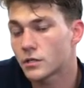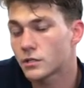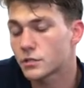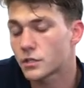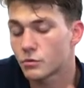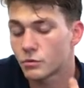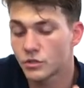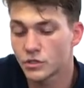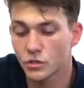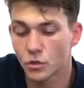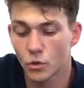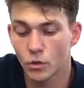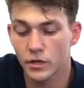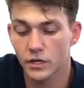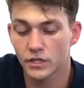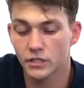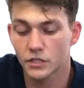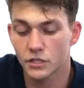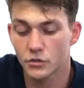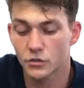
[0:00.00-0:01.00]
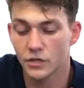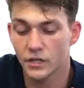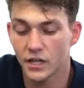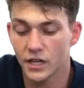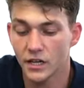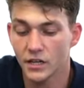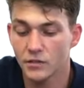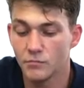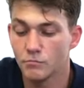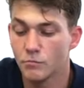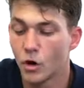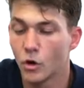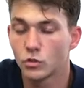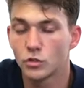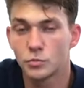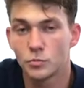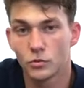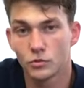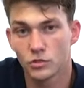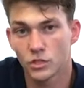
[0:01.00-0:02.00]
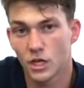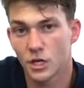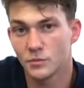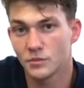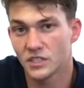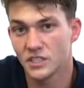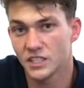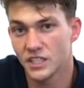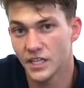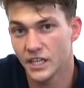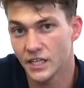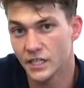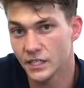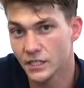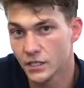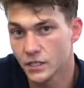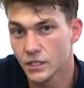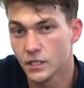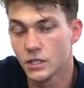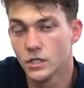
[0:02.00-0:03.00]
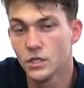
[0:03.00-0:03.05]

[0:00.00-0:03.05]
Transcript: So we're talking doing it multiple times a day,